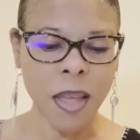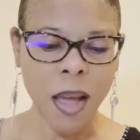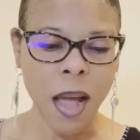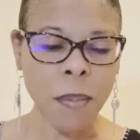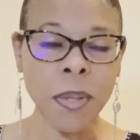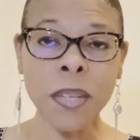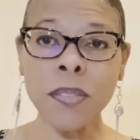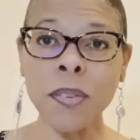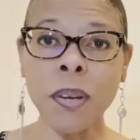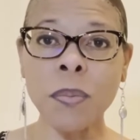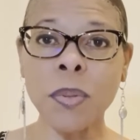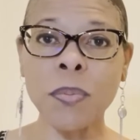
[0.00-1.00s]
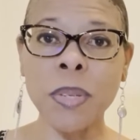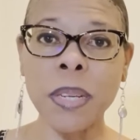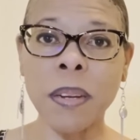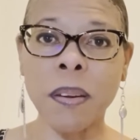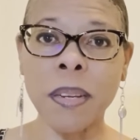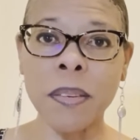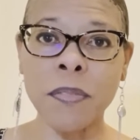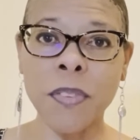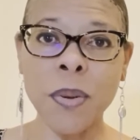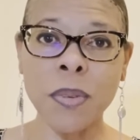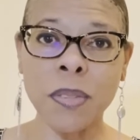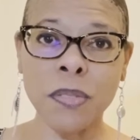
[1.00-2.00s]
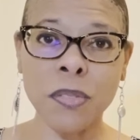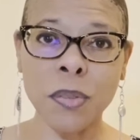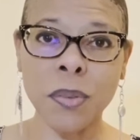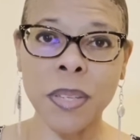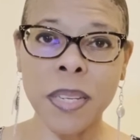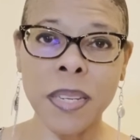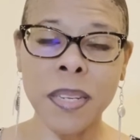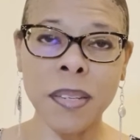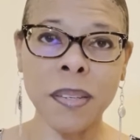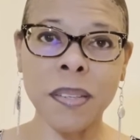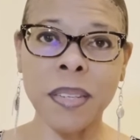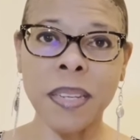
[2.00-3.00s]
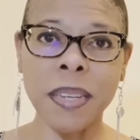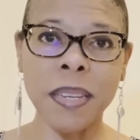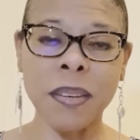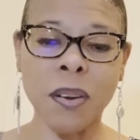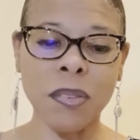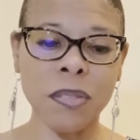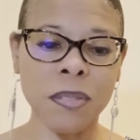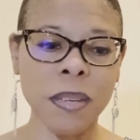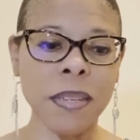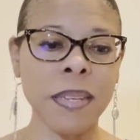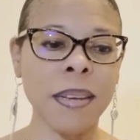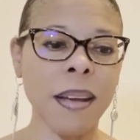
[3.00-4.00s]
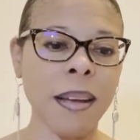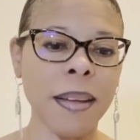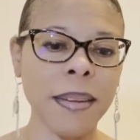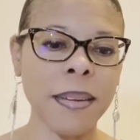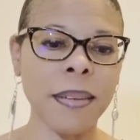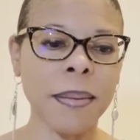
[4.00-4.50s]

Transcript: I'm going to start with reading our In Focus story here in our study guide.